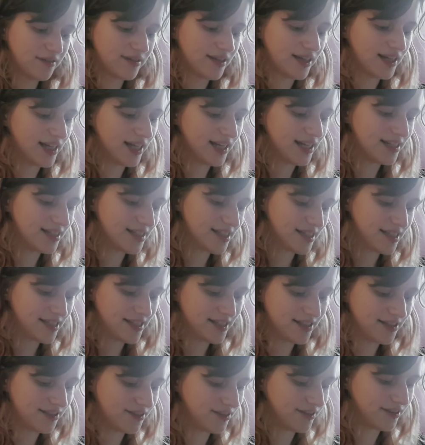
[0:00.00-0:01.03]
it is
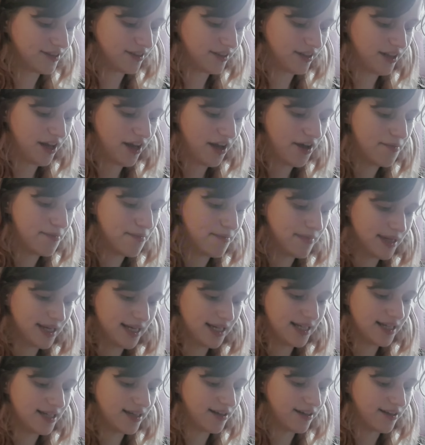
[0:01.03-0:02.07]
still a
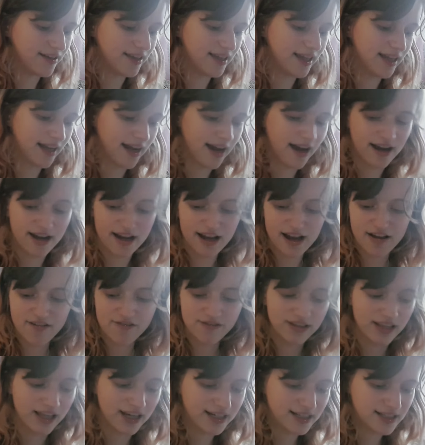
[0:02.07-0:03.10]
media that I have
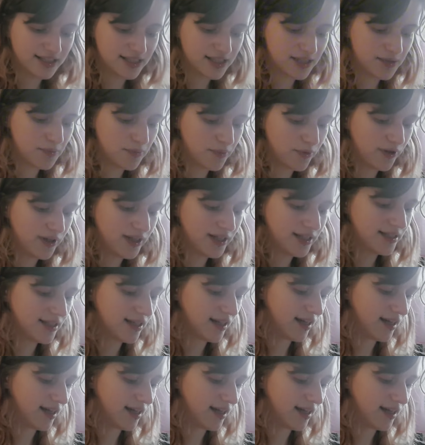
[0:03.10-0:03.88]
liked at some point.